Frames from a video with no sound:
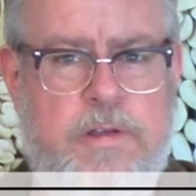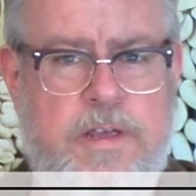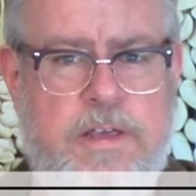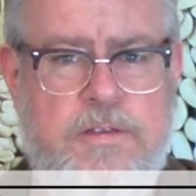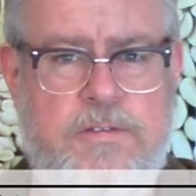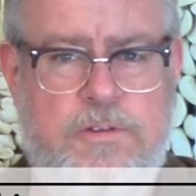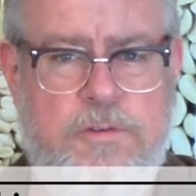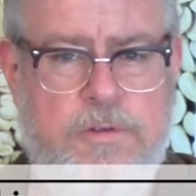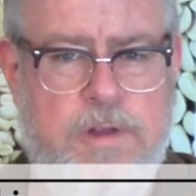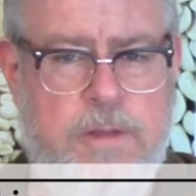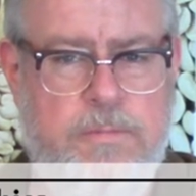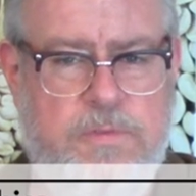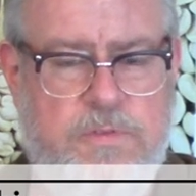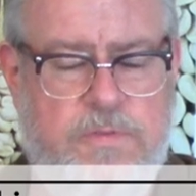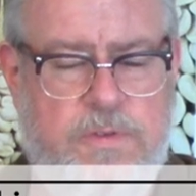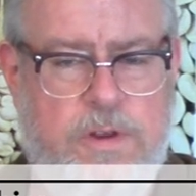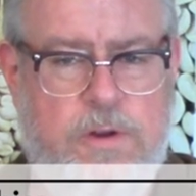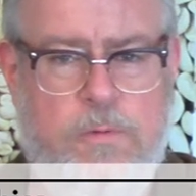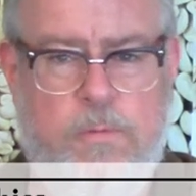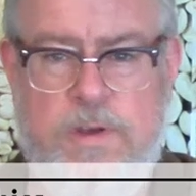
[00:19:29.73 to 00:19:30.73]
Eastern
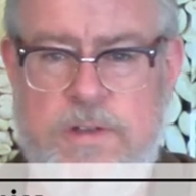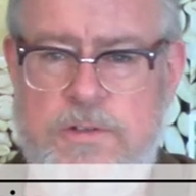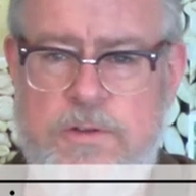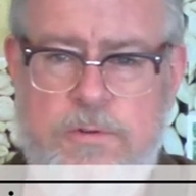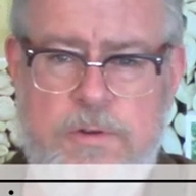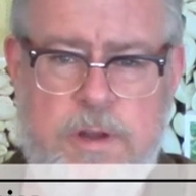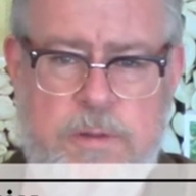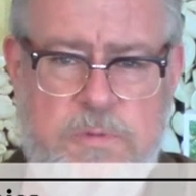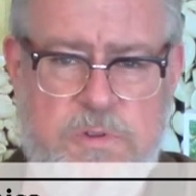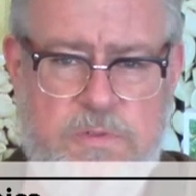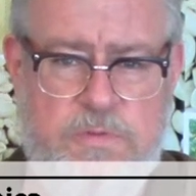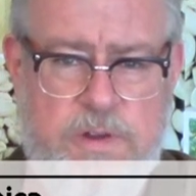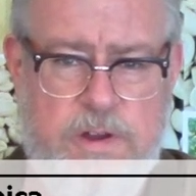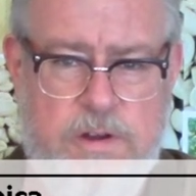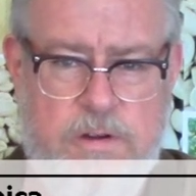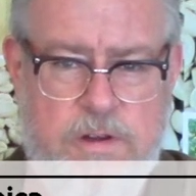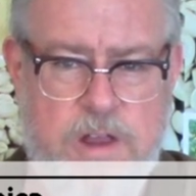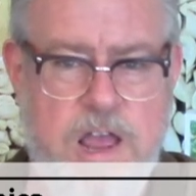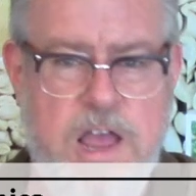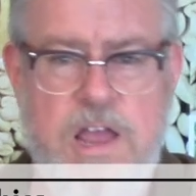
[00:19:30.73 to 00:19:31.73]
hemisphere, western
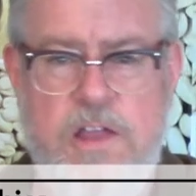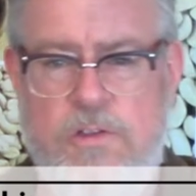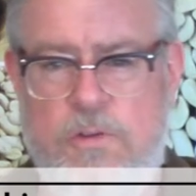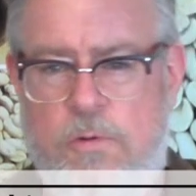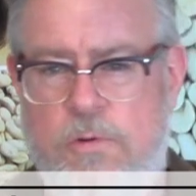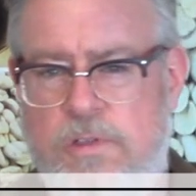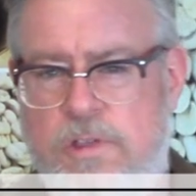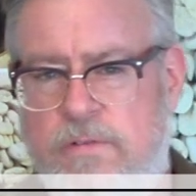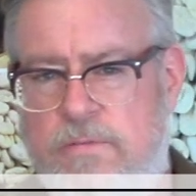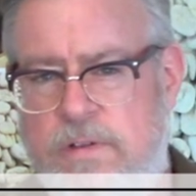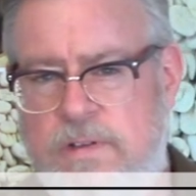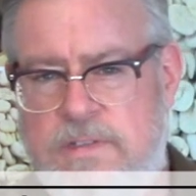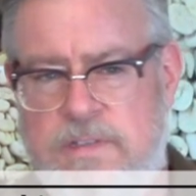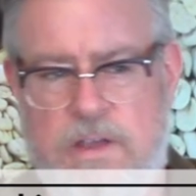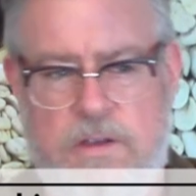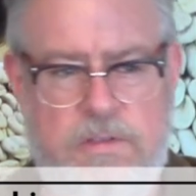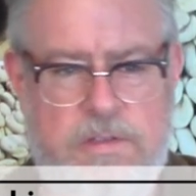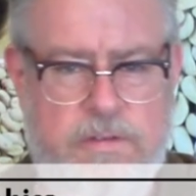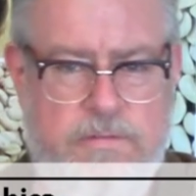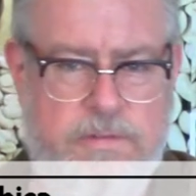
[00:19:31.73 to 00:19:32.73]
hemisphere, north of it,
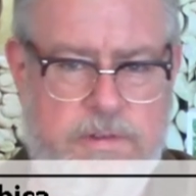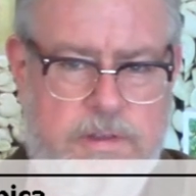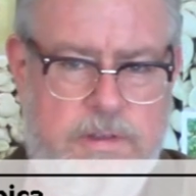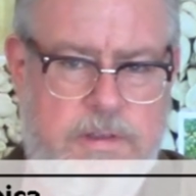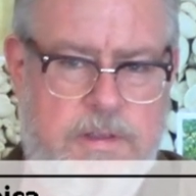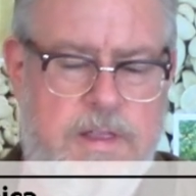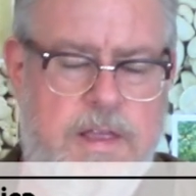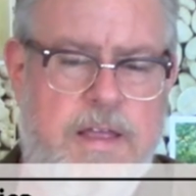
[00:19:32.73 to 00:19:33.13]
south of it.